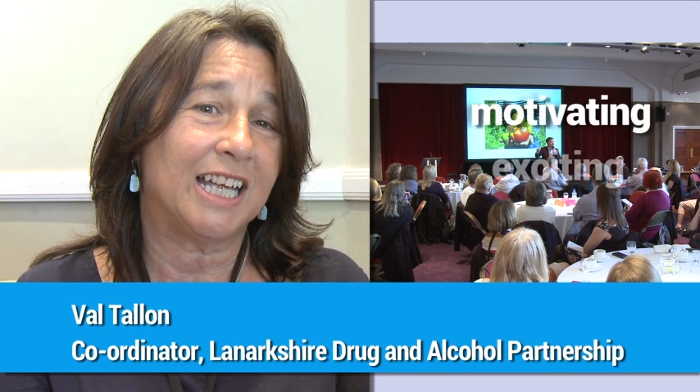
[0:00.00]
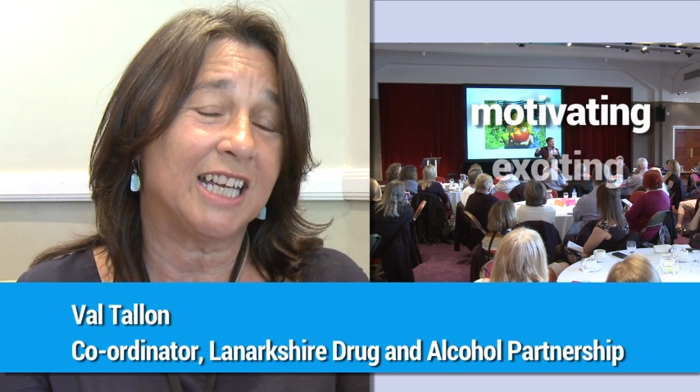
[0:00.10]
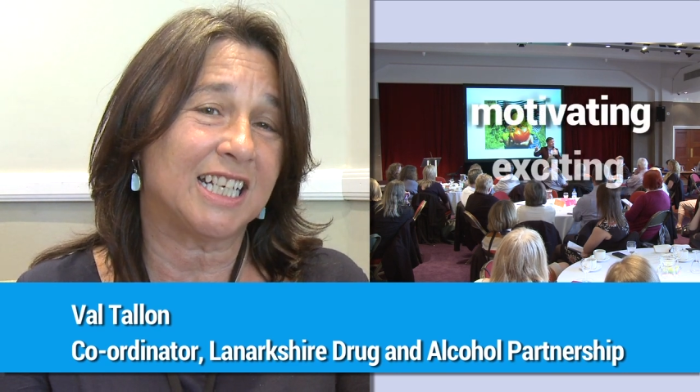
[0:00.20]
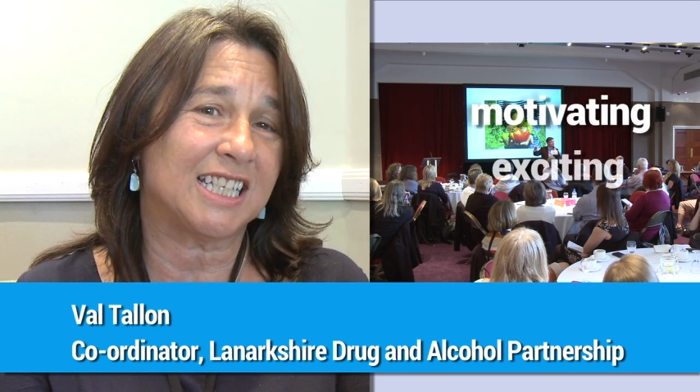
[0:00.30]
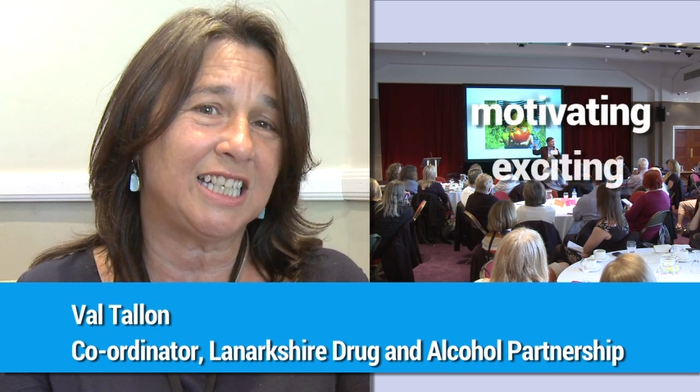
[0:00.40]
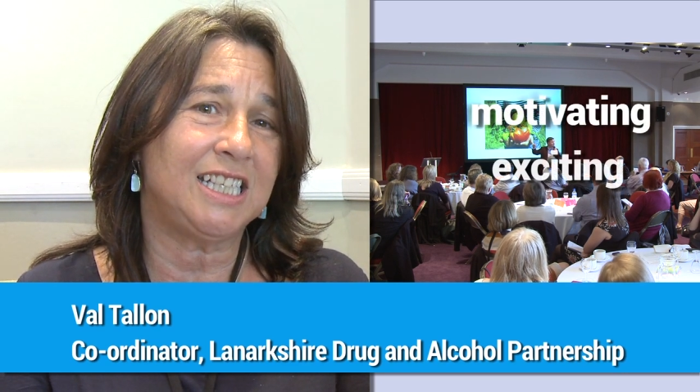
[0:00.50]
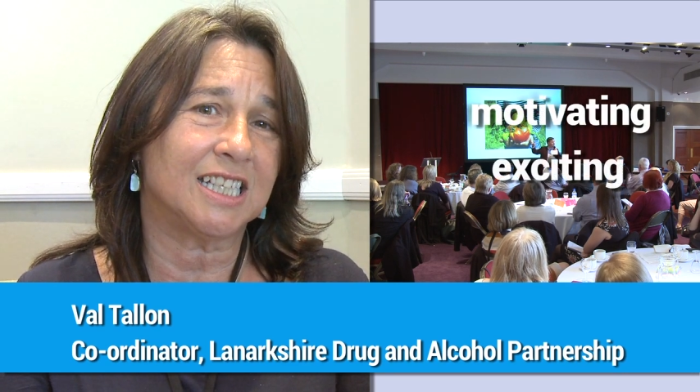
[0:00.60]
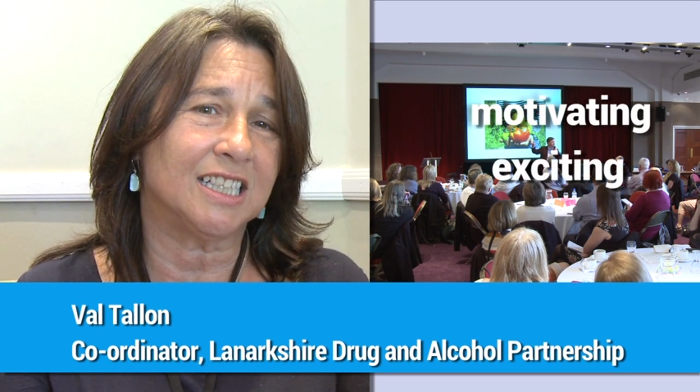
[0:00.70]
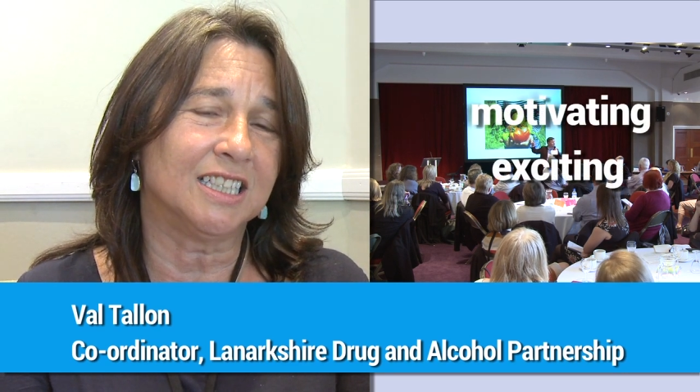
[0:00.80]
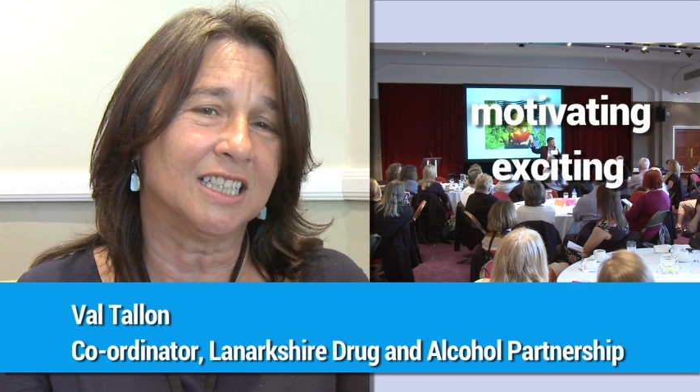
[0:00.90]

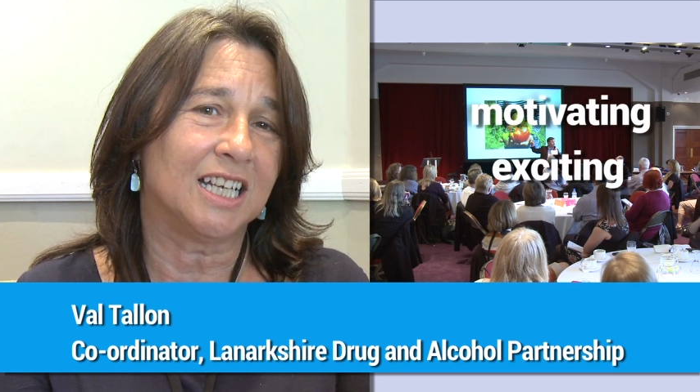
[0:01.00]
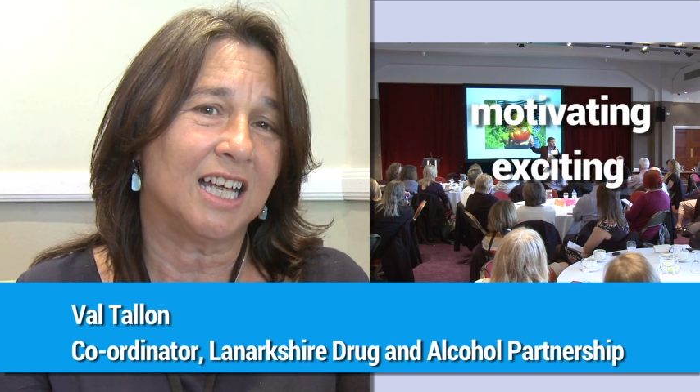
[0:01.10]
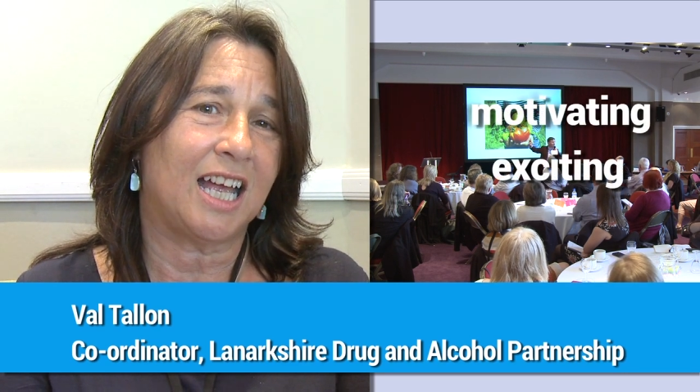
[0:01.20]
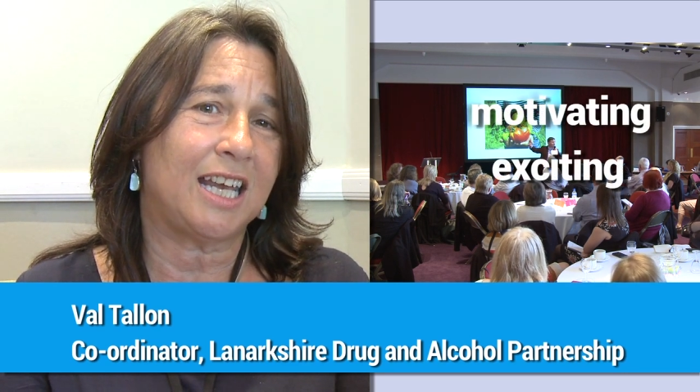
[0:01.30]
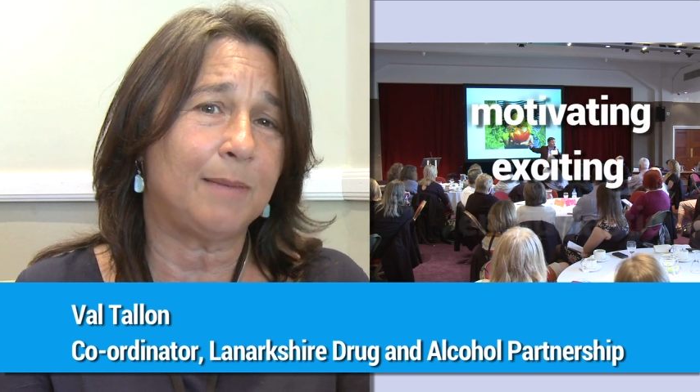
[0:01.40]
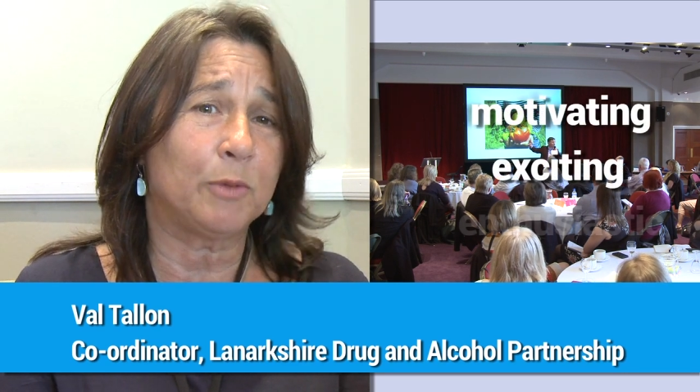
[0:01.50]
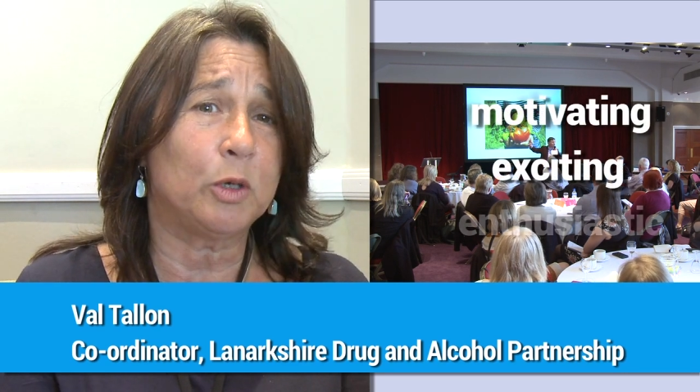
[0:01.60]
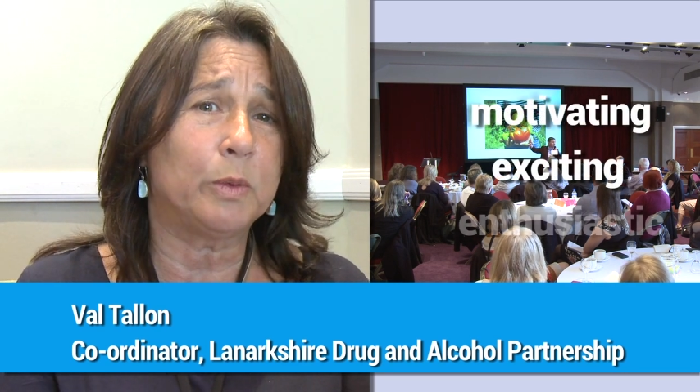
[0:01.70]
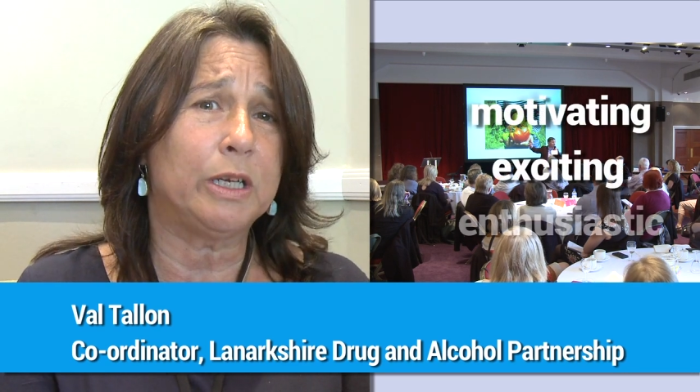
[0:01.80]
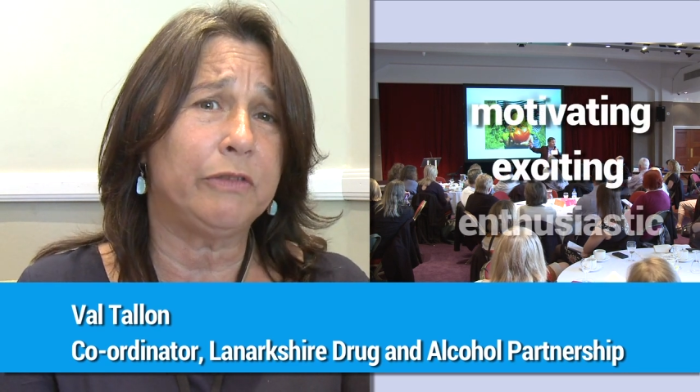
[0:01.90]
exciting, and I'm
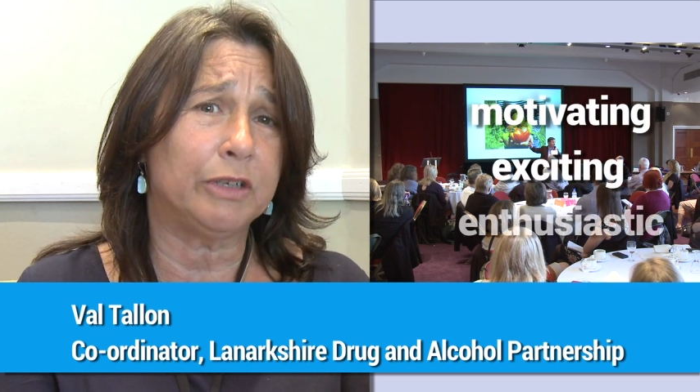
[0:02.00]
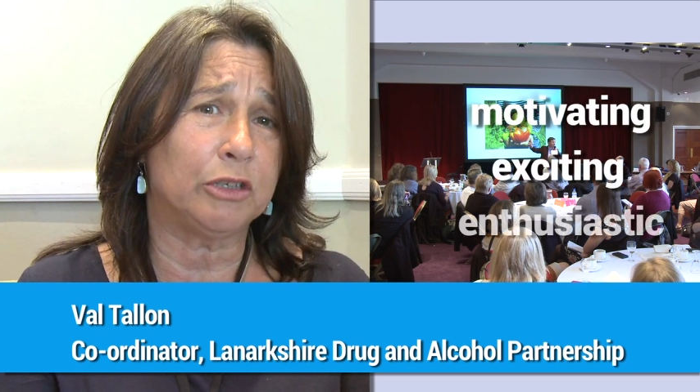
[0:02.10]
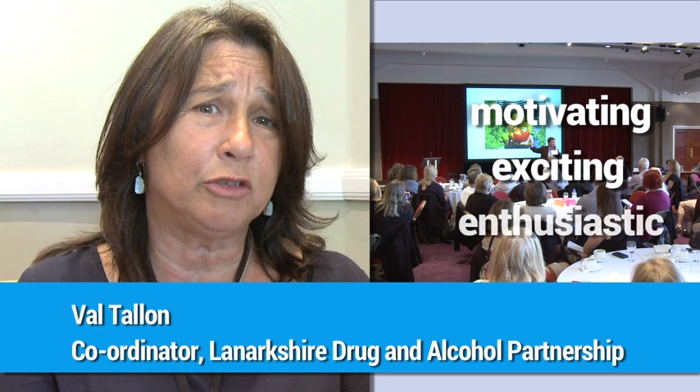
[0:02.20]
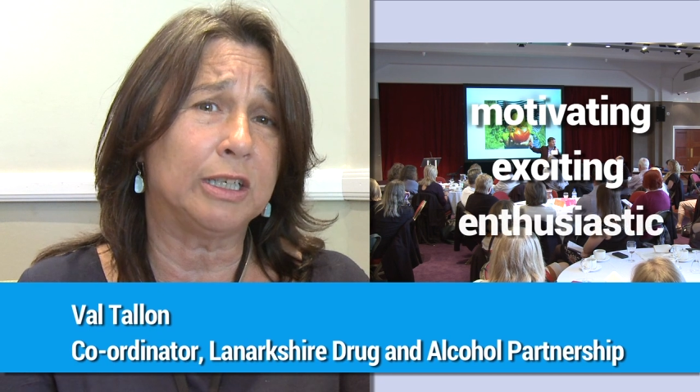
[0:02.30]
going be feeling